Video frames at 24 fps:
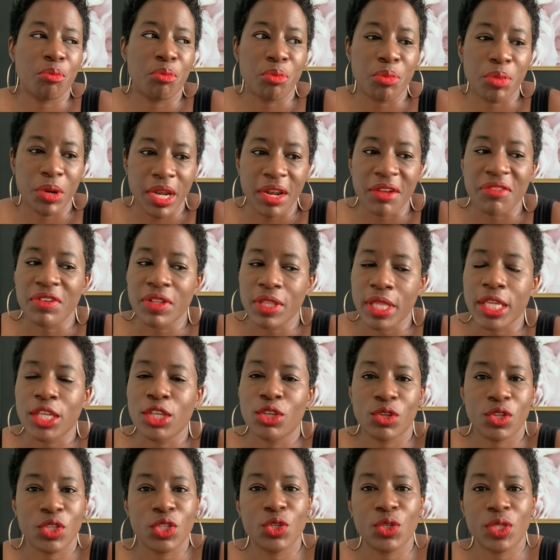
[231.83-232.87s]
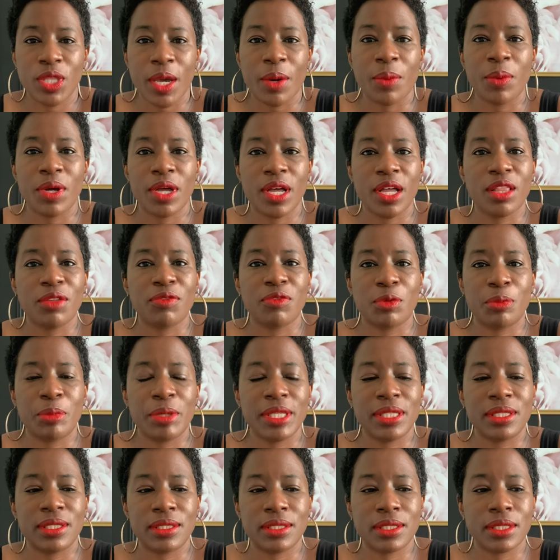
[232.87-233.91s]
But I feel like you can do that with colorful
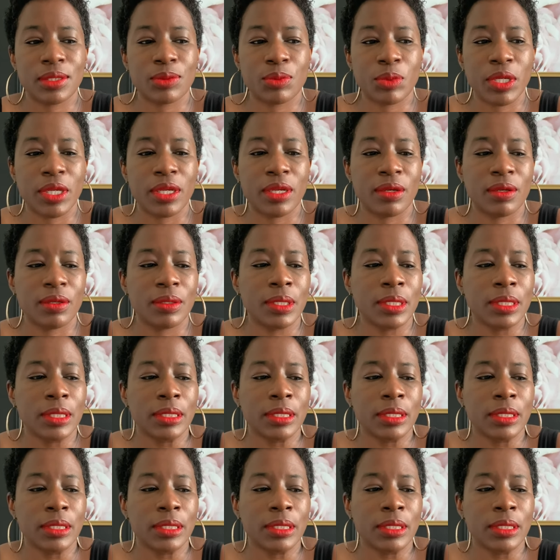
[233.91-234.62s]
pieces as well.